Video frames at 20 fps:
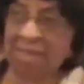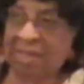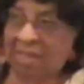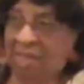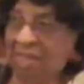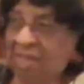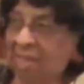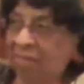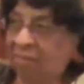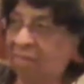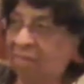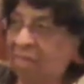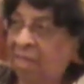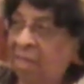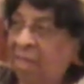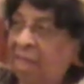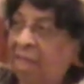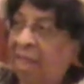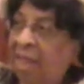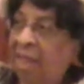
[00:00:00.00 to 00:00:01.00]
to leave.
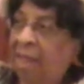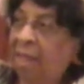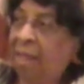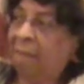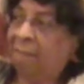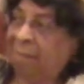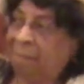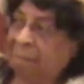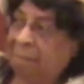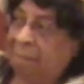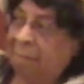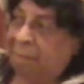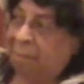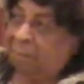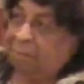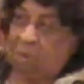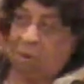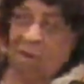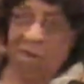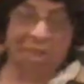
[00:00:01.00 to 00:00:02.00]
But my
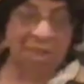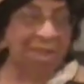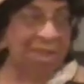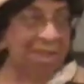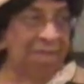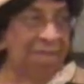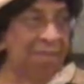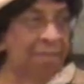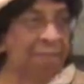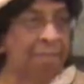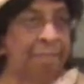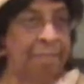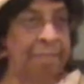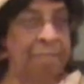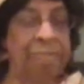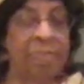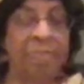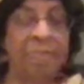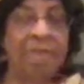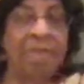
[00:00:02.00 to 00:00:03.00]
point is,
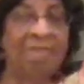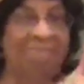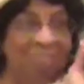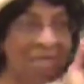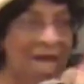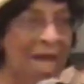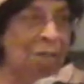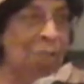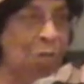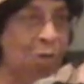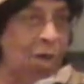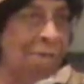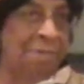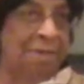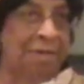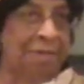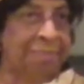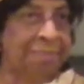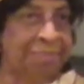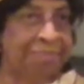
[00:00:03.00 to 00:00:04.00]
that
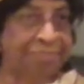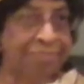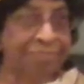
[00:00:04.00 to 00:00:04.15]
woman,